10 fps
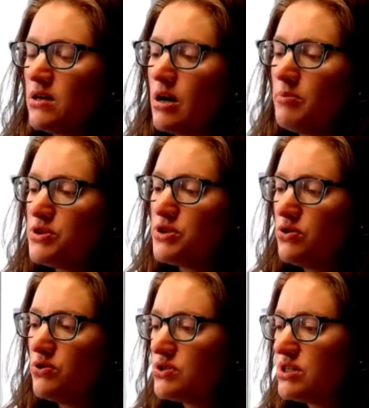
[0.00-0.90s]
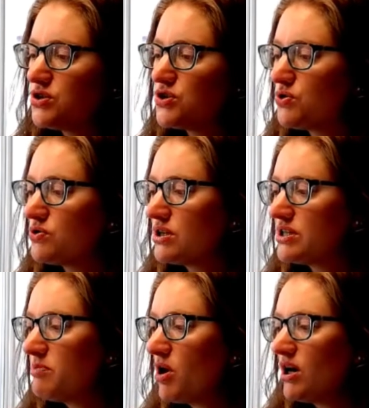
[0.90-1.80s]
Couples who use their children
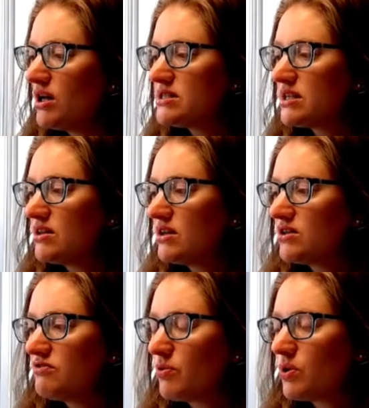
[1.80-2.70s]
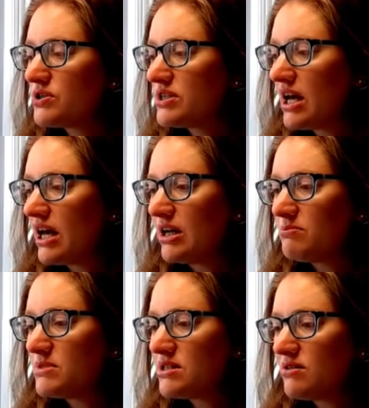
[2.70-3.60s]
as pawns in divorce
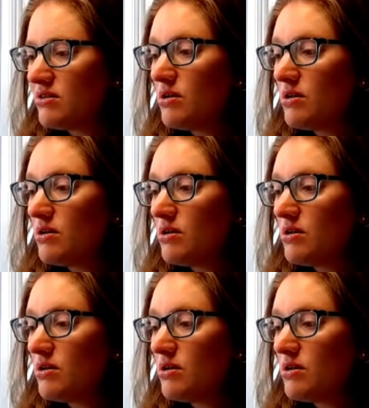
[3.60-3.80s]
games